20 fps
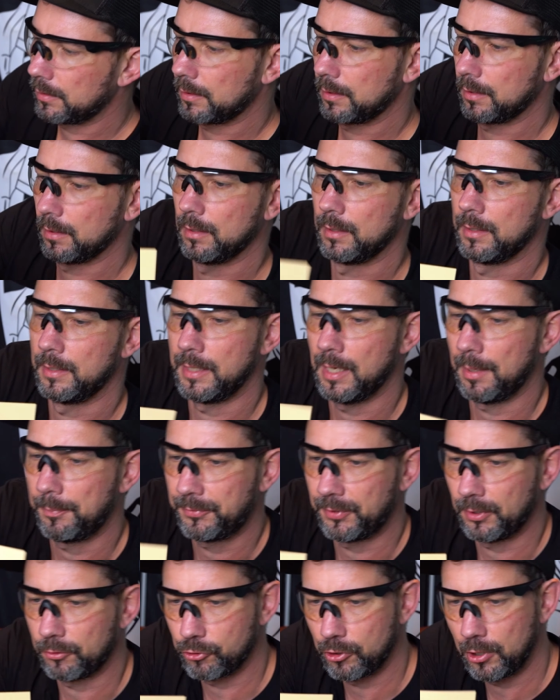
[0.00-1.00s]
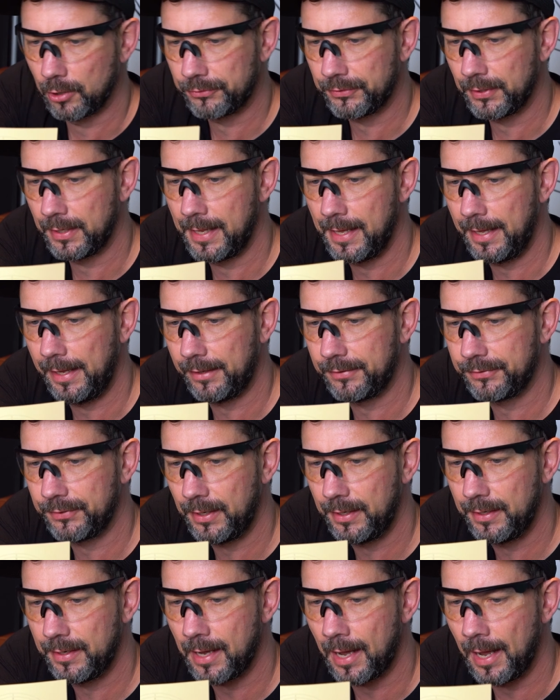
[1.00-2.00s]
You saw it closer than I did.
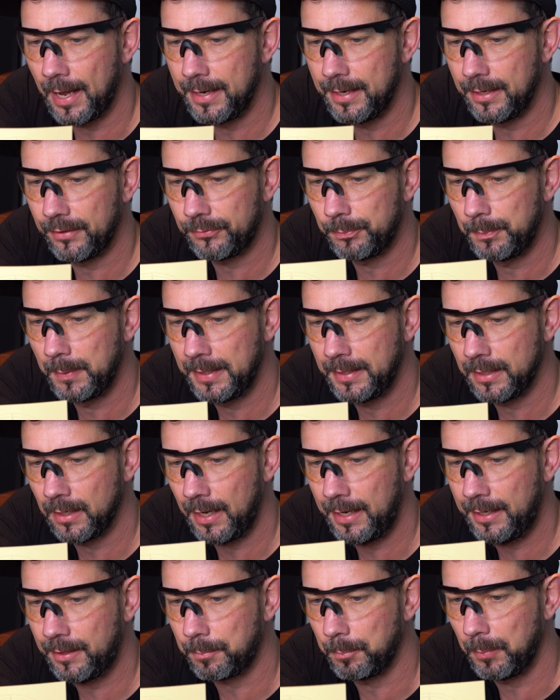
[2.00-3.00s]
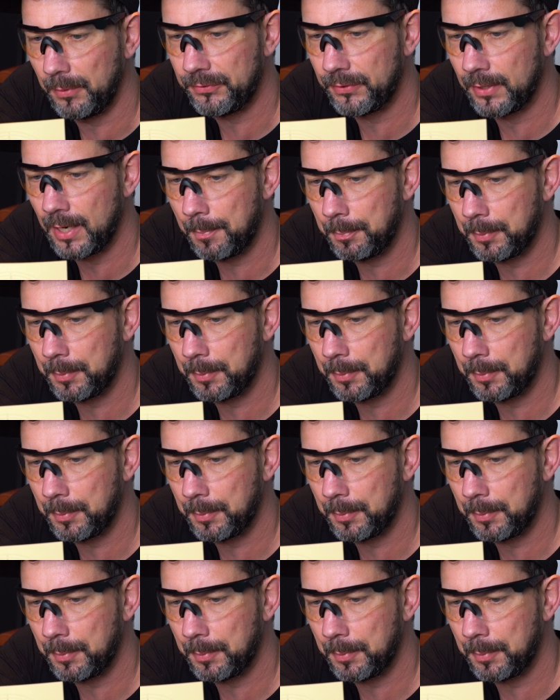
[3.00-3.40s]
One of them slipped away.